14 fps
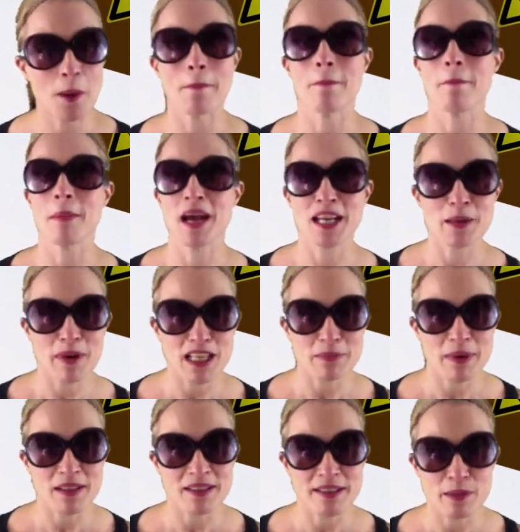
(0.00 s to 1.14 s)
Many past
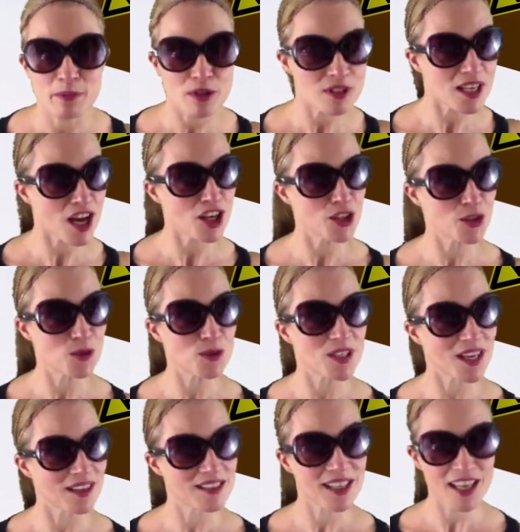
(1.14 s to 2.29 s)
participles are used
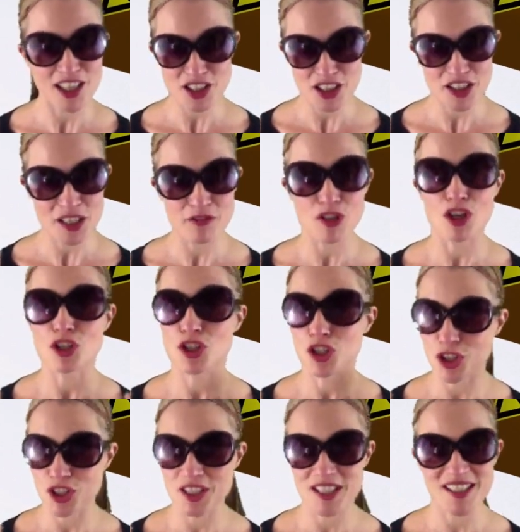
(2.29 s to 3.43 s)
as adjectives,
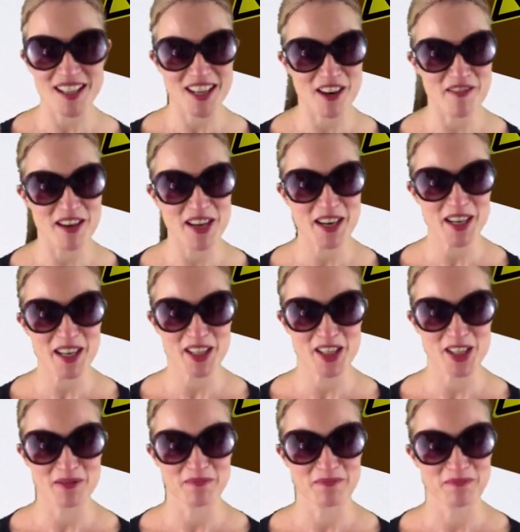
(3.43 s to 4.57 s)
just as they are in
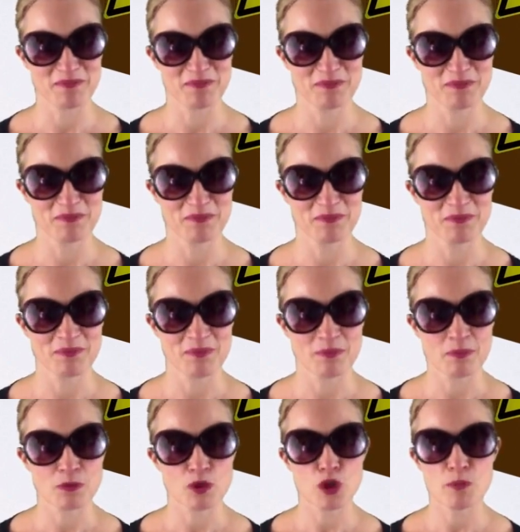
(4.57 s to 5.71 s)
English.
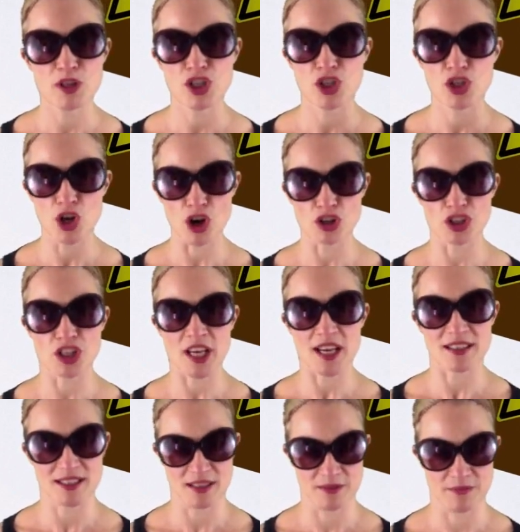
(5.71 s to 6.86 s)
To be shocked
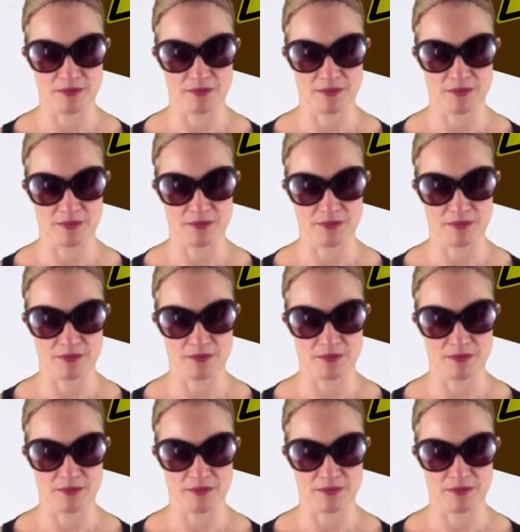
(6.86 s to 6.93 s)
that.